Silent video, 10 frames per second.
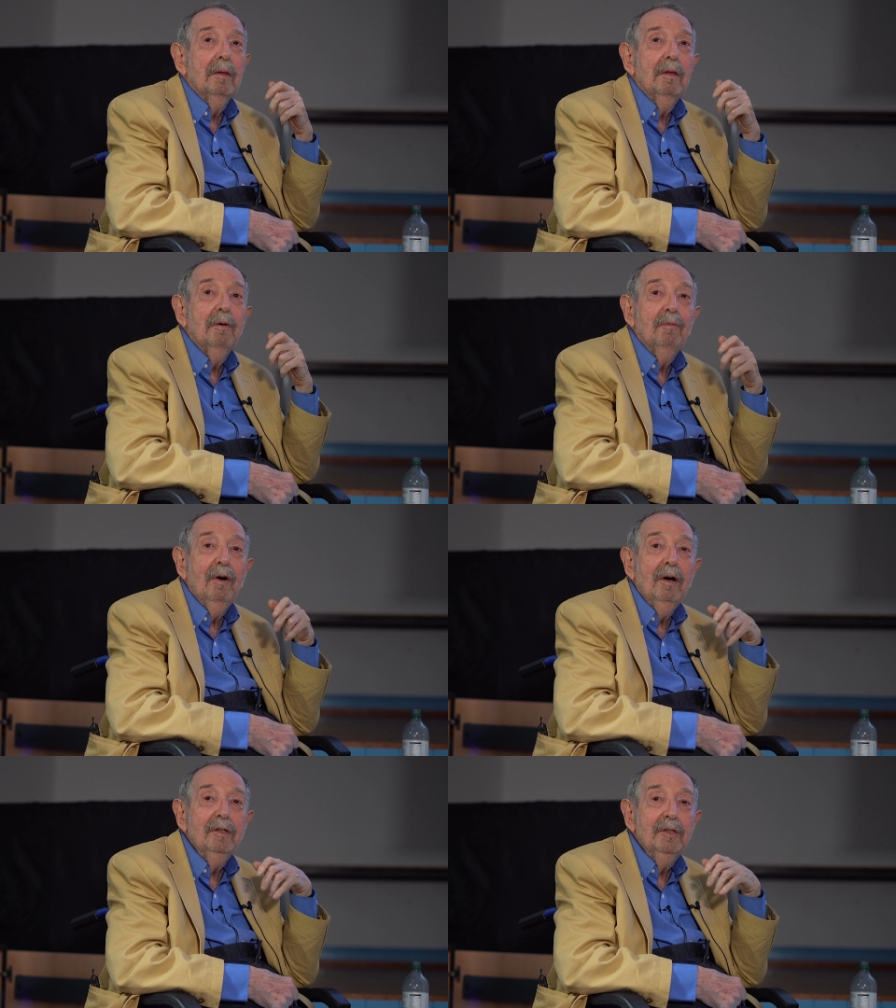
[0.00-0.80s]

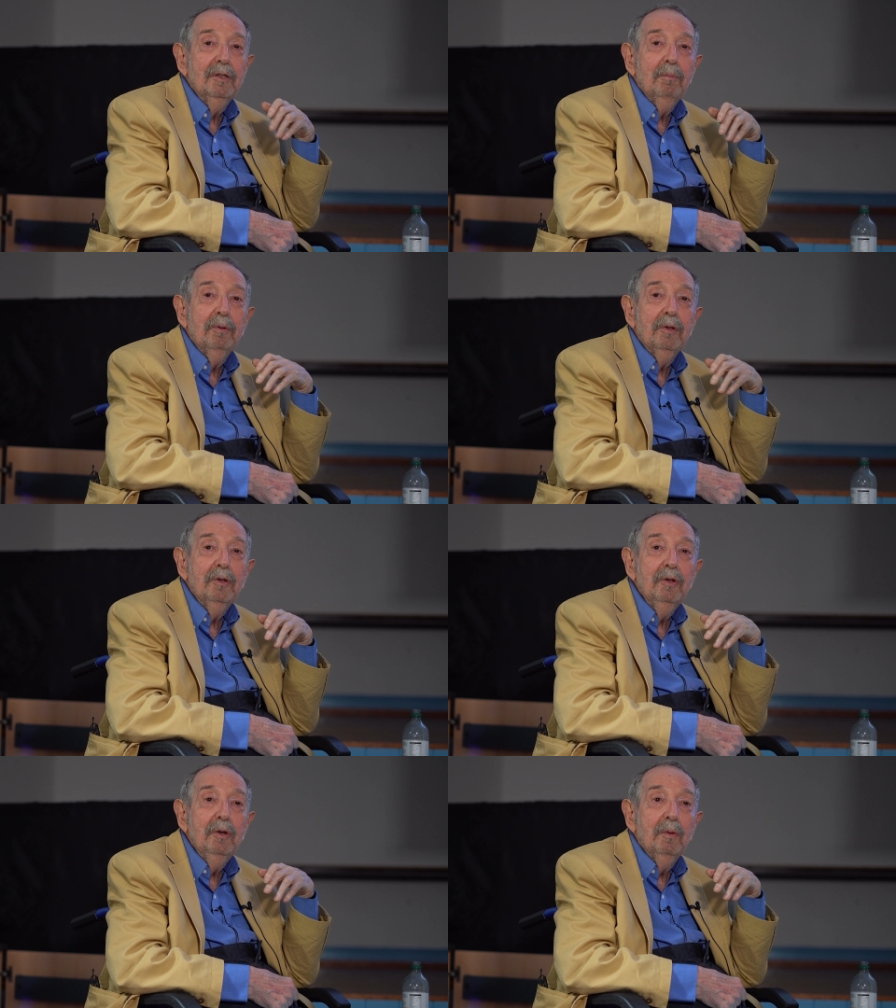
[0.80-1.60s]
defined
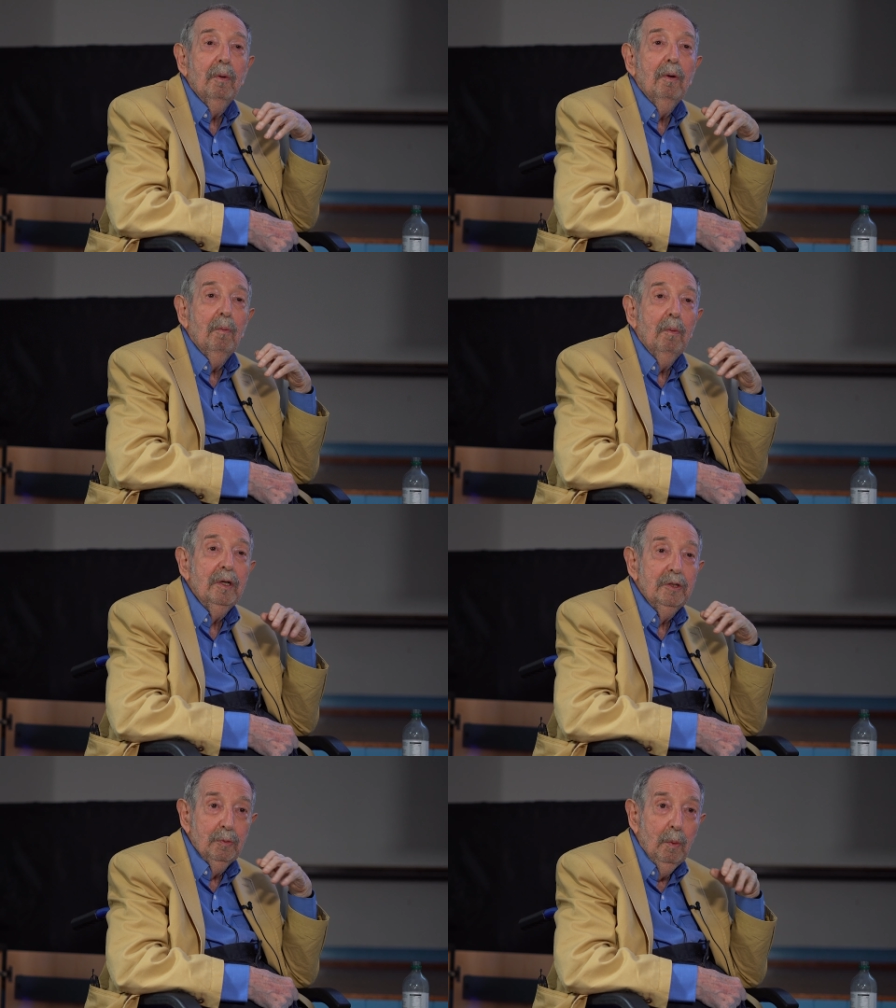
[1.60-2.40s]
something new,
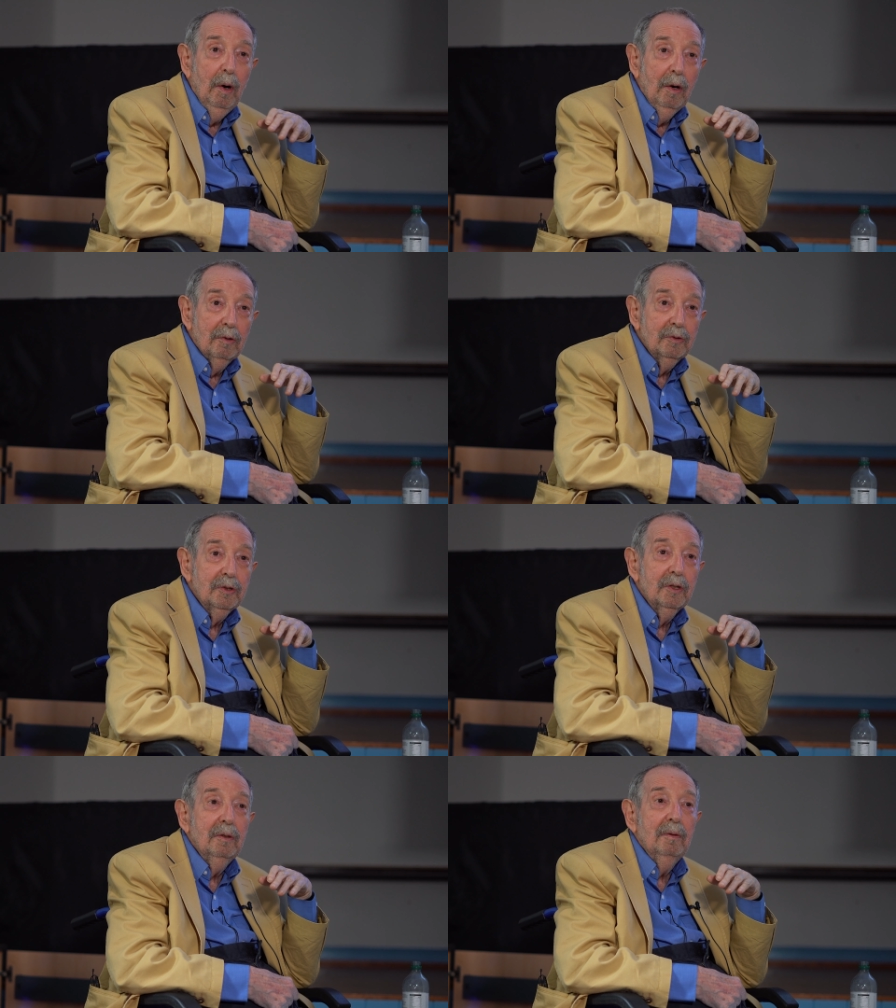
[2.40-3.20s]
which was